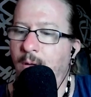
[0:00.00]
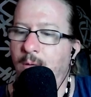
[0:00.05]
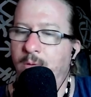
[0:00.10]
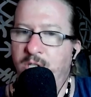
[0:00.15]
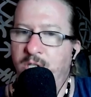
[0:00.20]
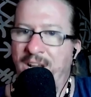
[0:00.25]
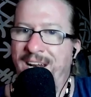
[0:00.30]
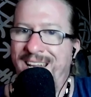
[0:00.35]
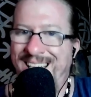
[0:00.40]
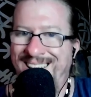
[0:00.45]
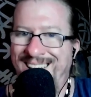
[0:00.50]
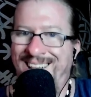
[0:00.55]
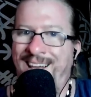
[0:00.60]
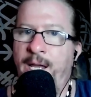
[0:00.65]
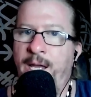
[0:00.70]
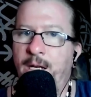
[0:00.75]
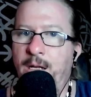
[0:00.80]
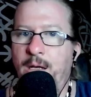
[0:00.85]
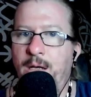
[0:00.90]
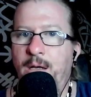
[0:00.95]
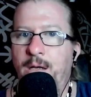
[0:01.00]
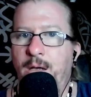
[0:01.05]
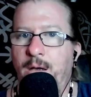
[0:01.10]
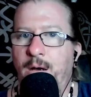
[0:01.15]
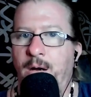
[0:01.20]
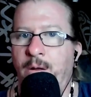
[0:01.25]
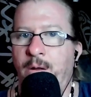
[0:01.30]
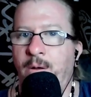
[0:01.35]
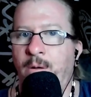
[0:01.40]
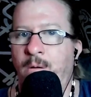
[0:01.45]
shedding light
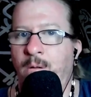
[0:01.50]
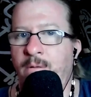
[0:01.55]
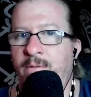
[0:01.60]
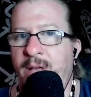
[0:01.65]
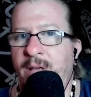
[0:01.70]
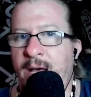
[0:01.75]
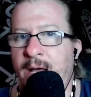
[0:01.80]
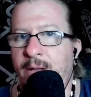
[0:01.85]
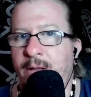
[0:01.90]
on all of that.